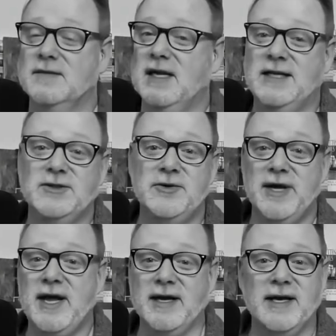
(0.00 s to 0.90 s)
It's
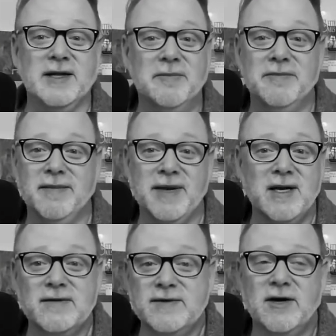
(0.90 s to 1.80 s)
okay in the
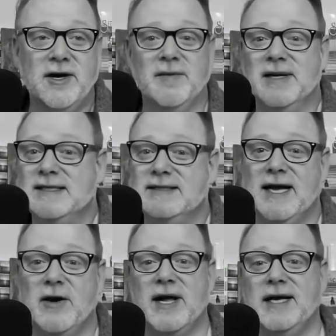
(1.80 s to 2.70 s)
middle of an argument to
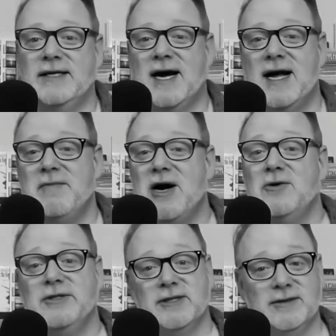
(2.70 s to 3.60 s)
say, okay, time out.